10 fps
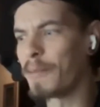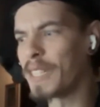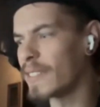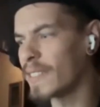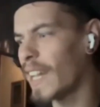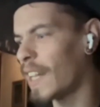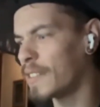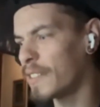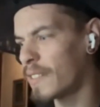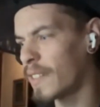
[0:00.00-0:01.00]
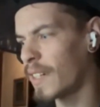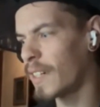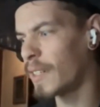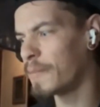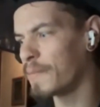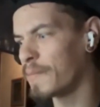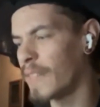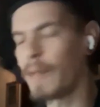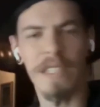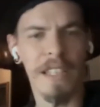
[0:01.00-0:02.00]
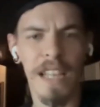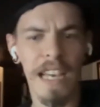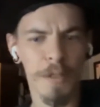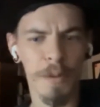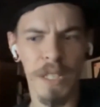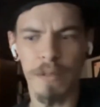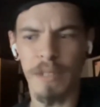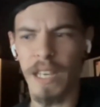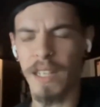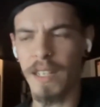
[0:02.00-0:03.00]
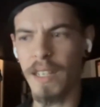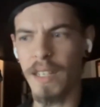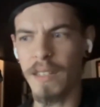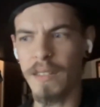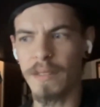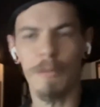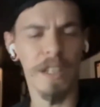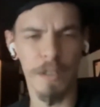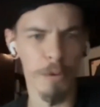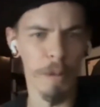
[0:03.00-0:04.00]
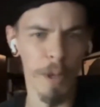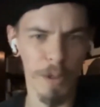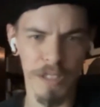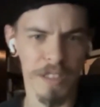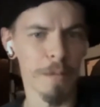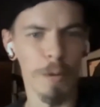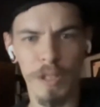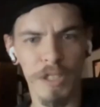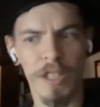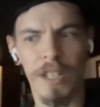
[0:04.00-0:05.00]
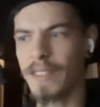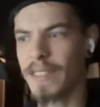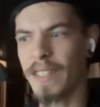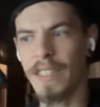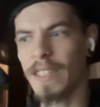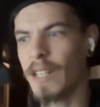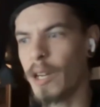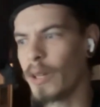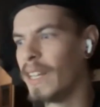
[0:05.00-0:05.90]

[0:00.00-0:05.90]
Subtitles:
I mean, yeah, just I mean, like last week we had Assorted Potions come to Wichita and like, you know,